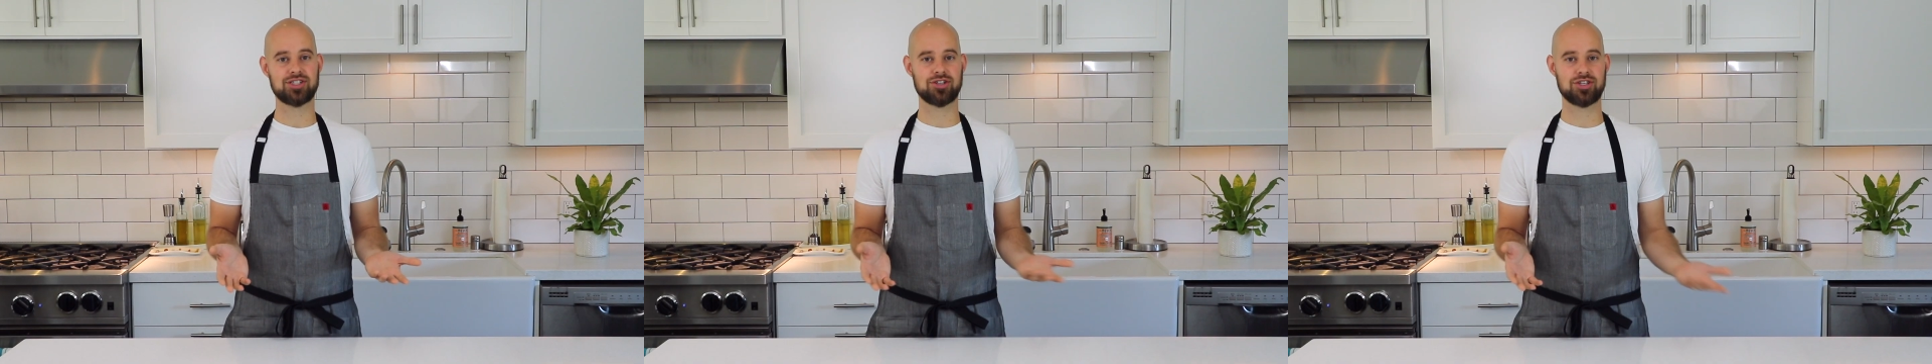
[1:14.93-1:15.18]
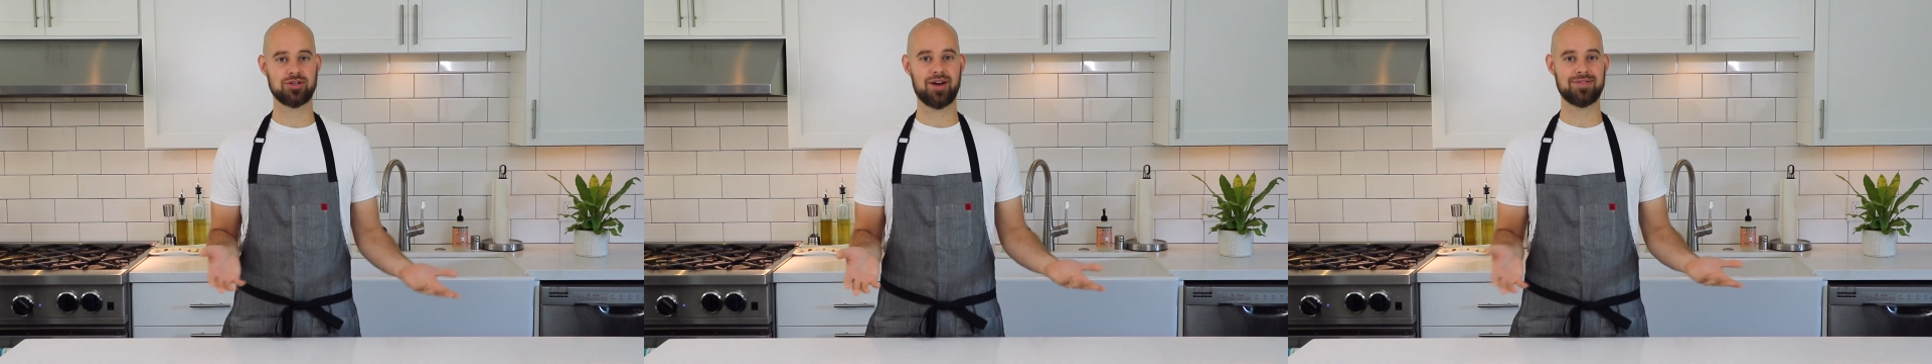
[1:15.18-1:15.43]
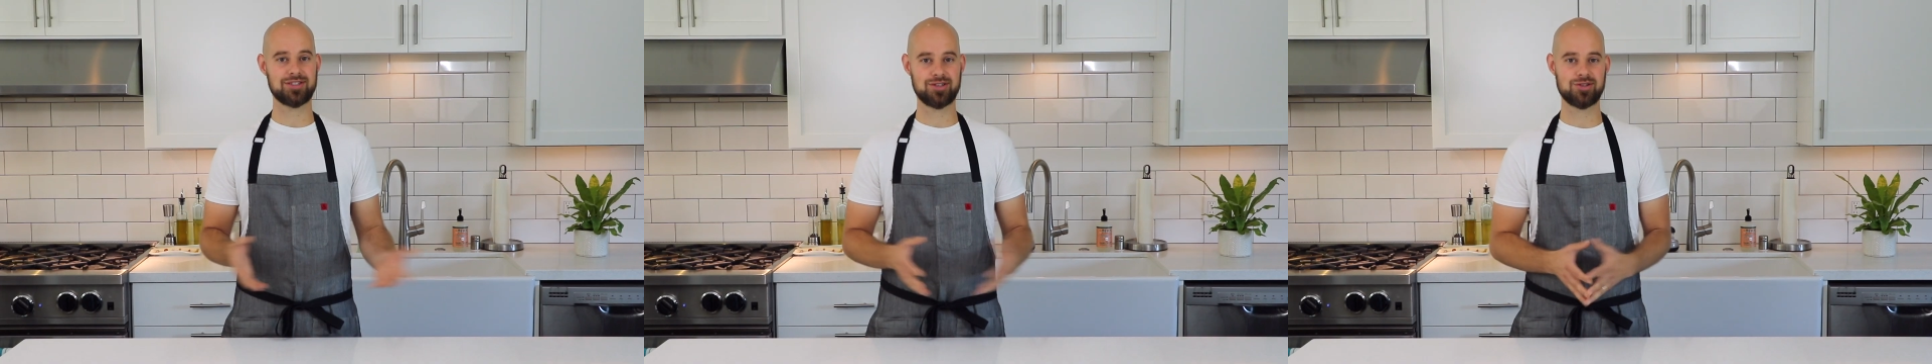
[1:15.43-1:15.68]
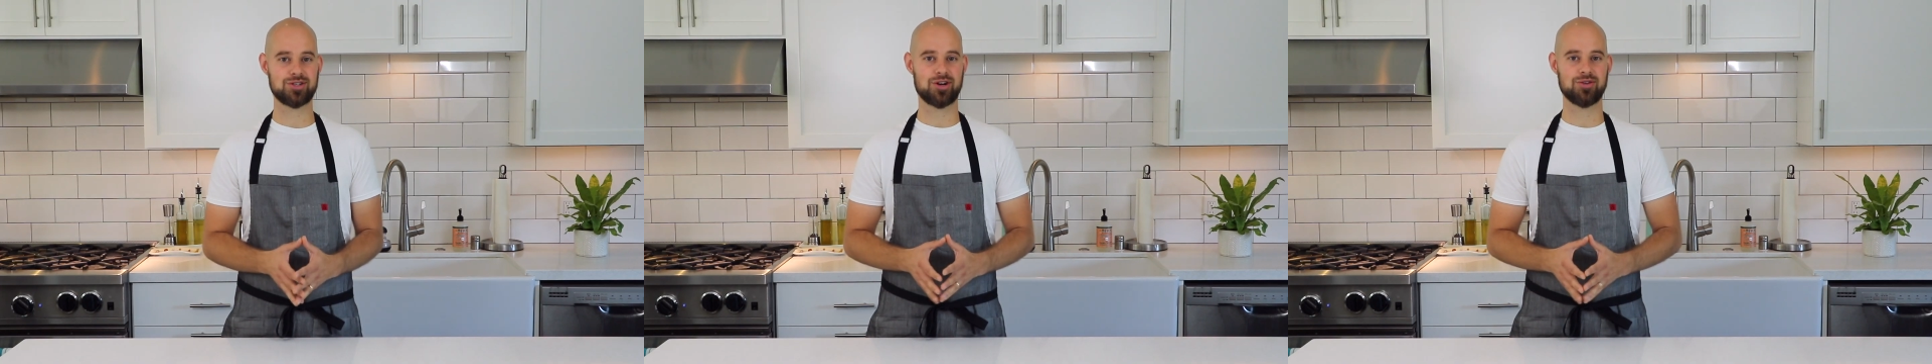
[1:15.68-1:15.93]
So you have to
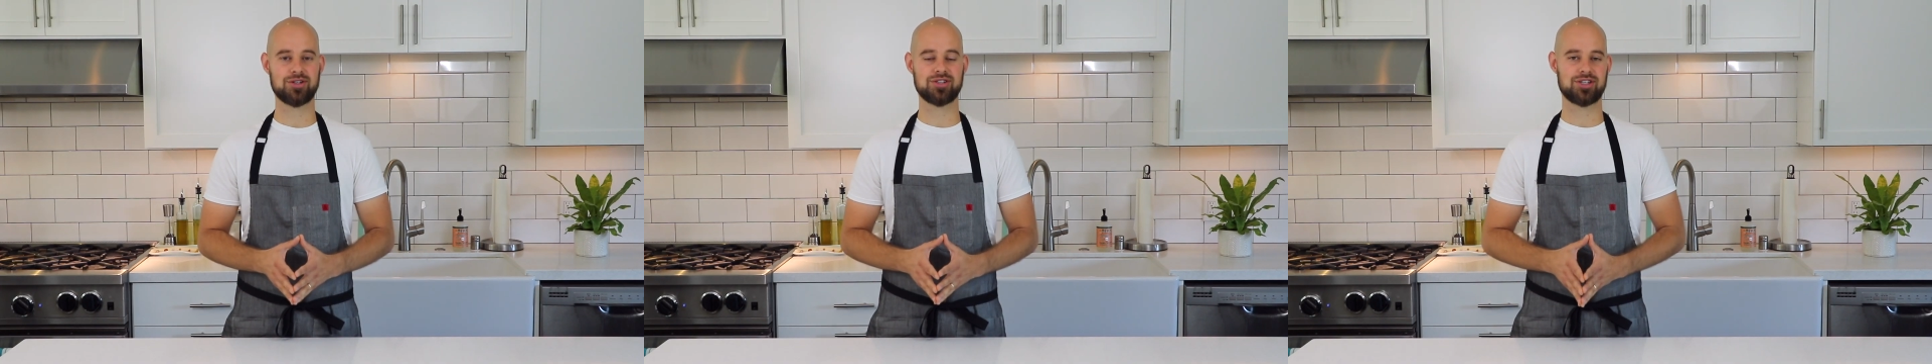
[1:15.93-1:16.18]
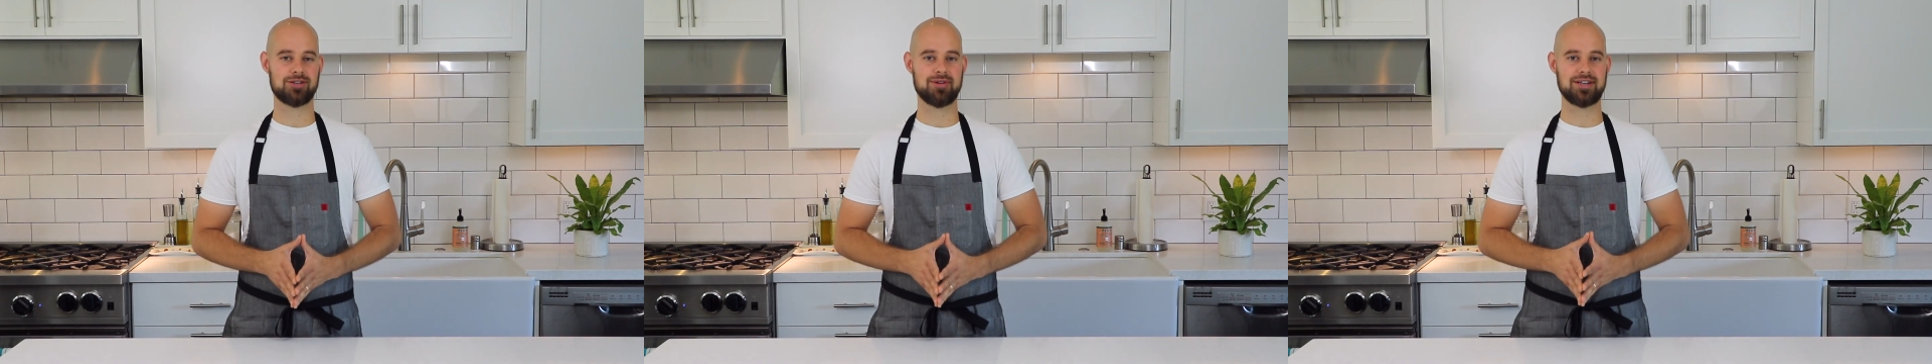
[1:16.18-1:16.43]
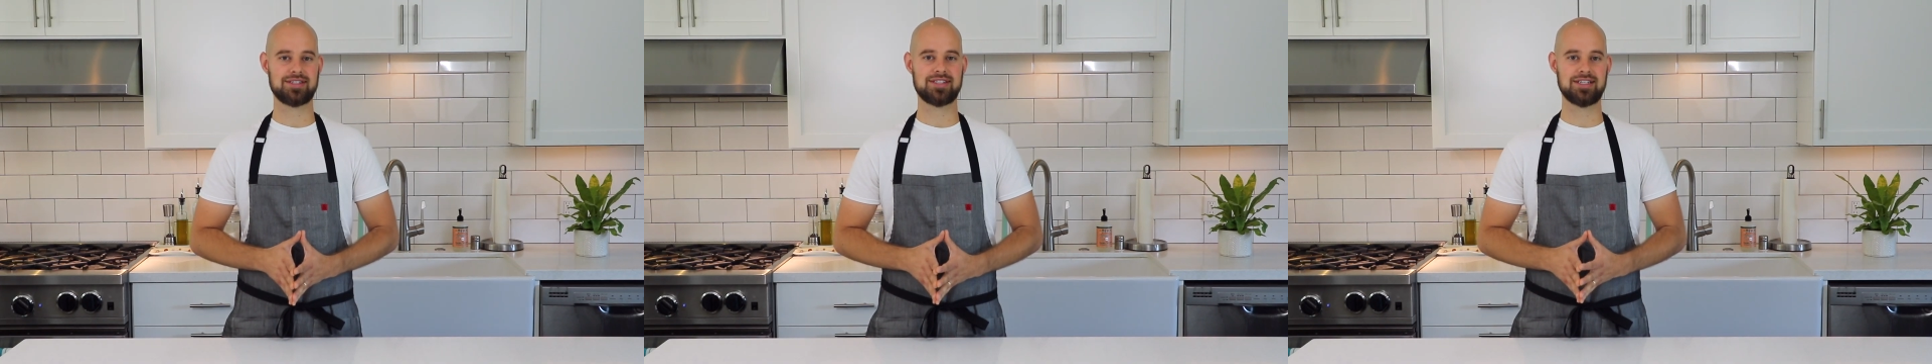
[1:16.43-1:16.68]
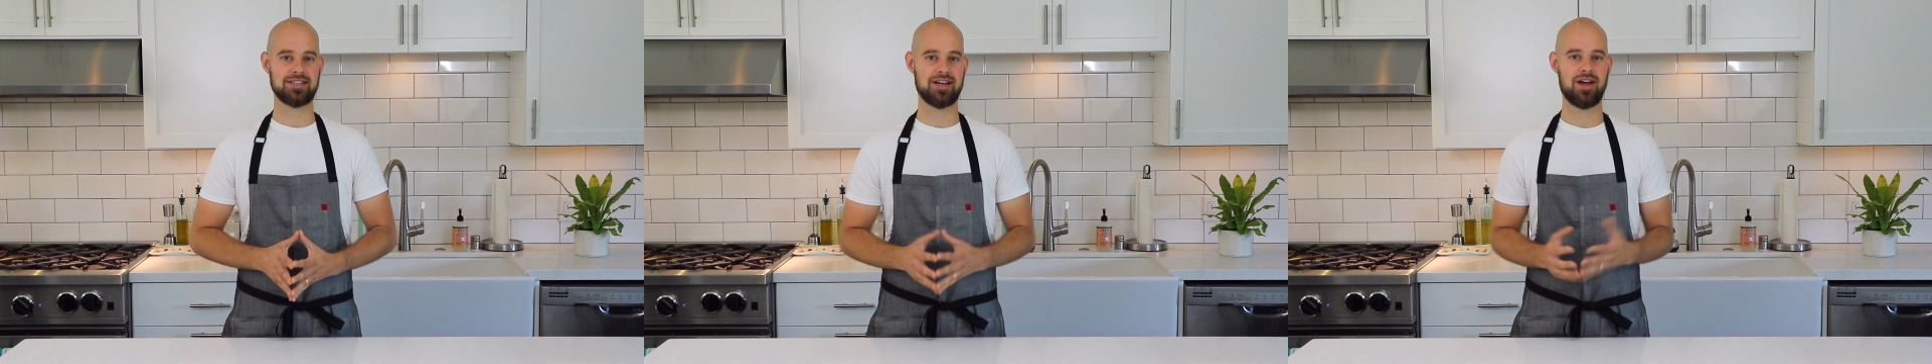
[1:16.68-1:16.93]
use your own discernment to
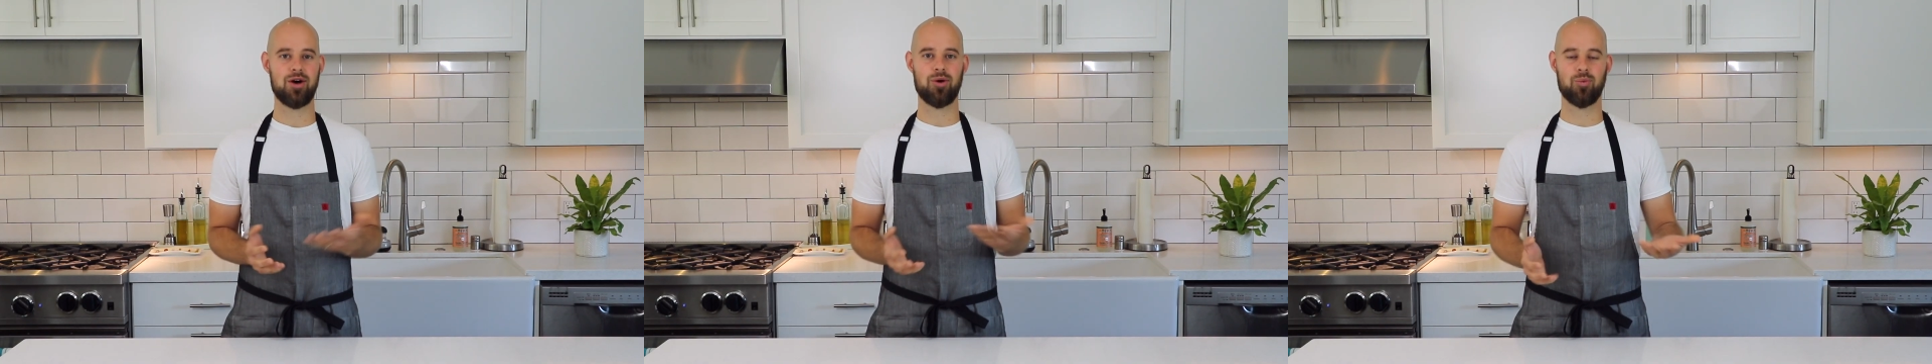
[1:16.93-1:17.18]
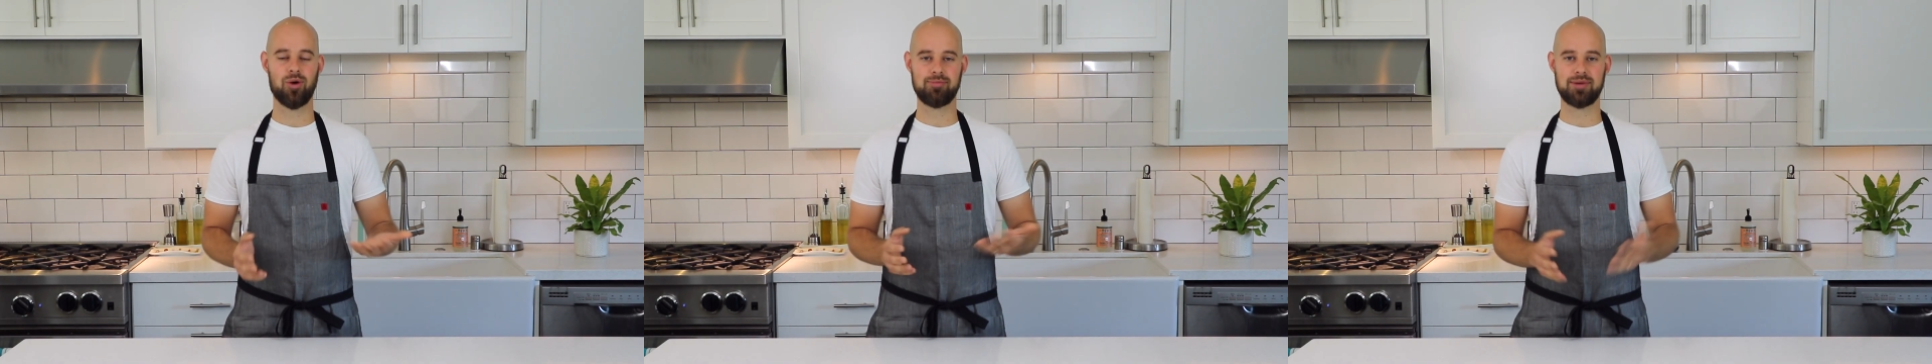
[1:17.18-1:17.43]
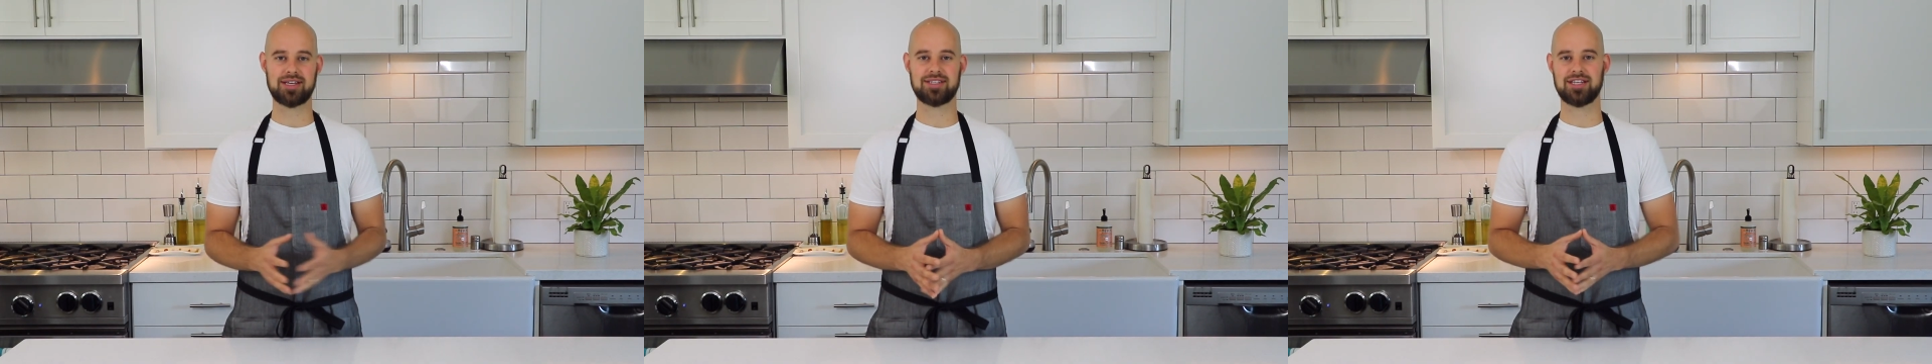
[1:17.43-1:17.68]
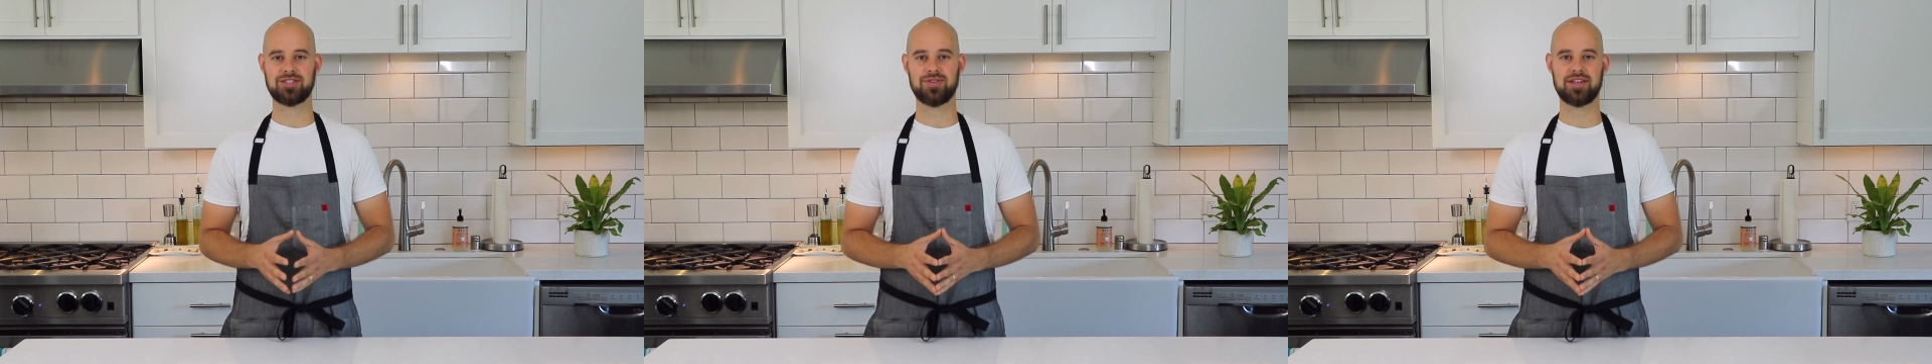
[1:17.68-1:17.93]
see what makes
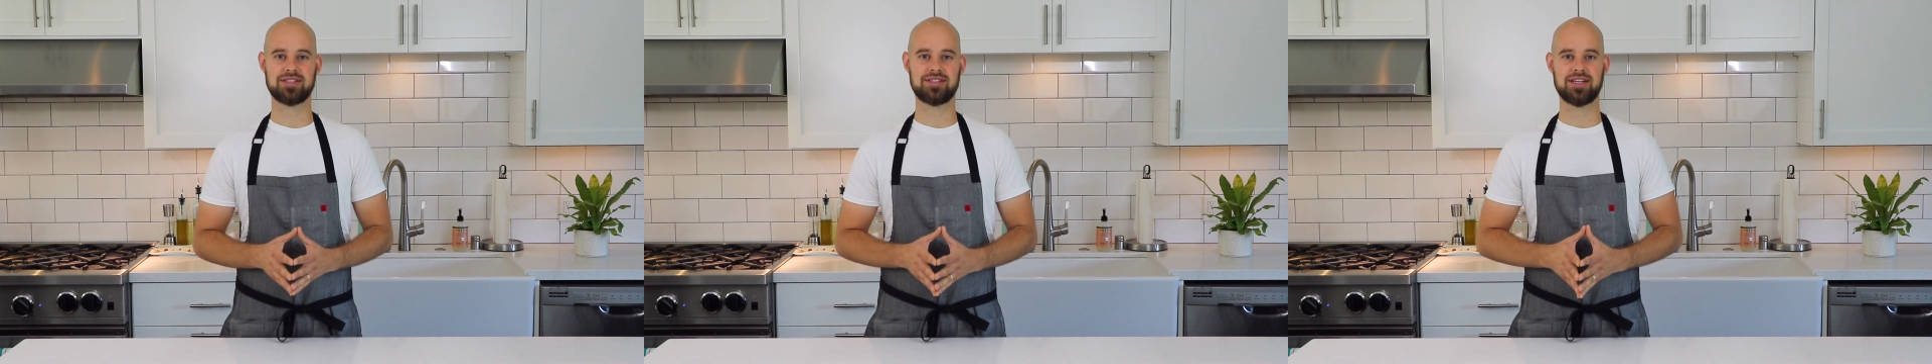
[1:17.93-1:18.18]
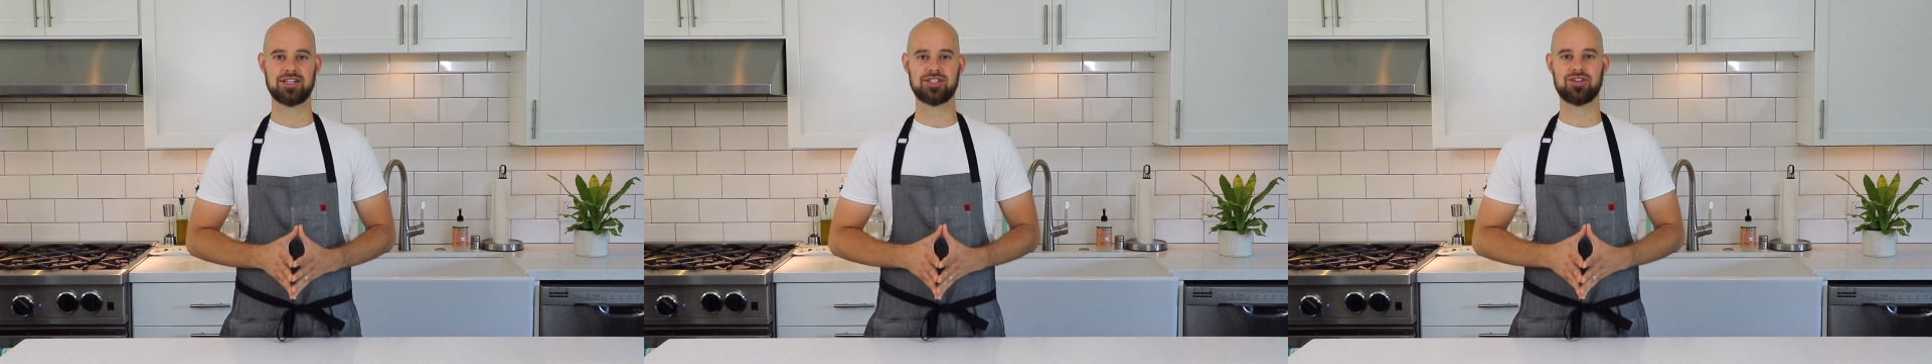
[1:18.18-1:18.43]
sense for this dish.